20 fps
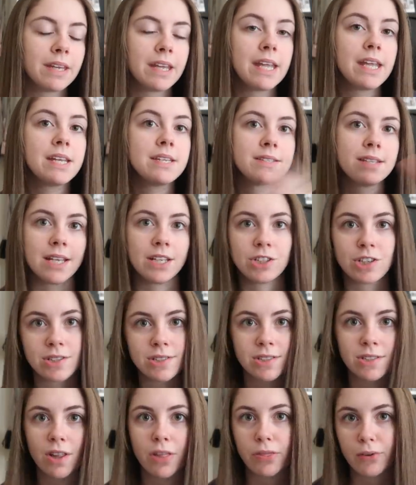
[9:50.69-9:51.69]
easy
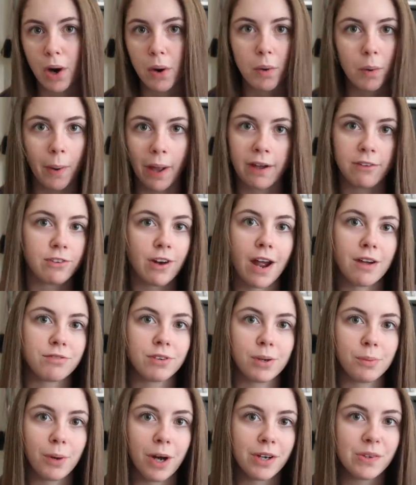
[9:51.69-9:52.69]
just to throw away for
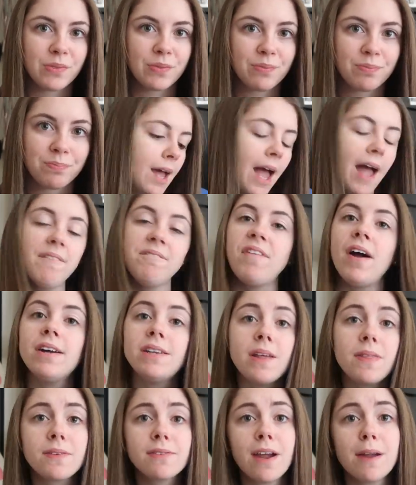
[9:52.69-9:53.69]
everyone and
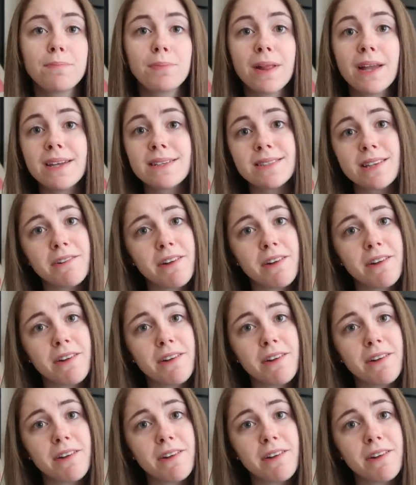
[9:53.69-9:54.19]
finding the right place,